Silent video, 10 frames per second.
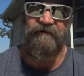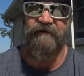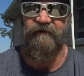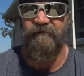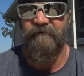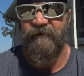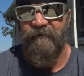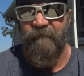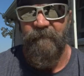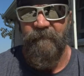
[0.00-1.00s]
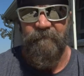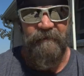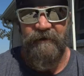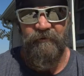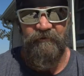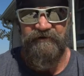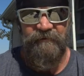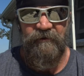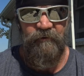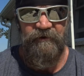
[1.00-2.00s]
you know. Not always
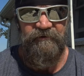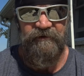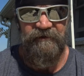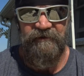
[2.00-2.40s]
about what you can